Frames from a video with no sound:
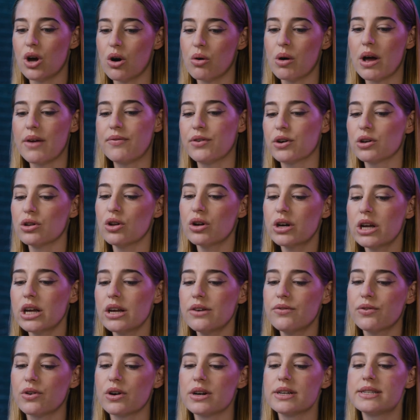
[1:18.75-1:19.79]
So if you're
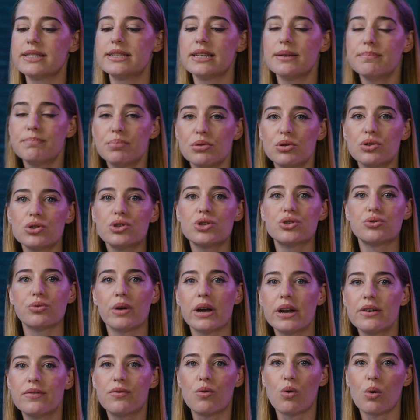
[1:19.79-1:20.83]
looking for a simple,
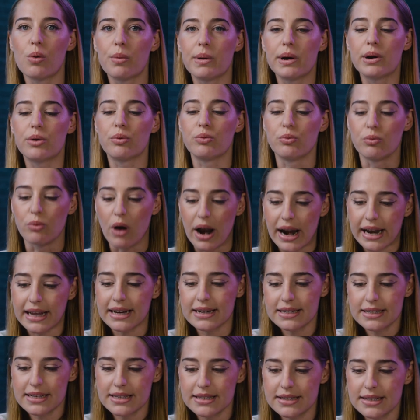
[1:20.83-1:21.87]
straightforward
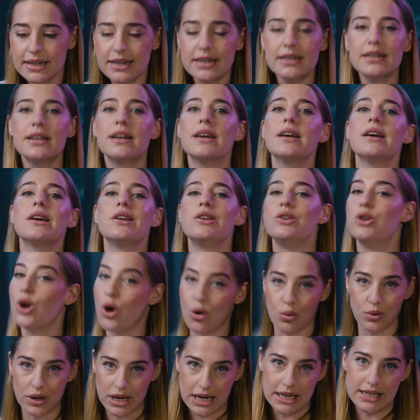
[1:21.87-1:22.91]
writing assistant,
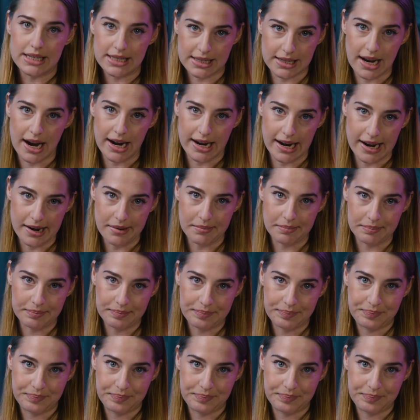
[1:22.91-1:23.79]
no need to sign in.